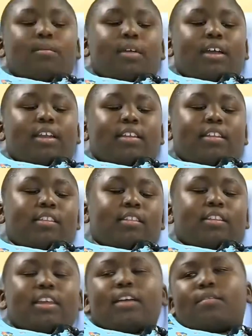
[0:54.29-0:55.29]
My
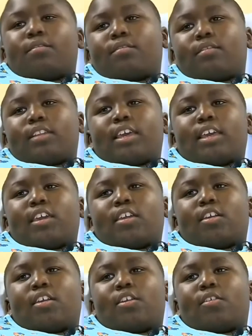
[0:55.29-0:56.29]
left
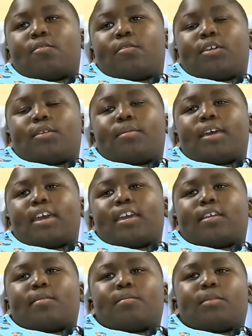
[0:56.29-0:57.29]
leg hurt real bad,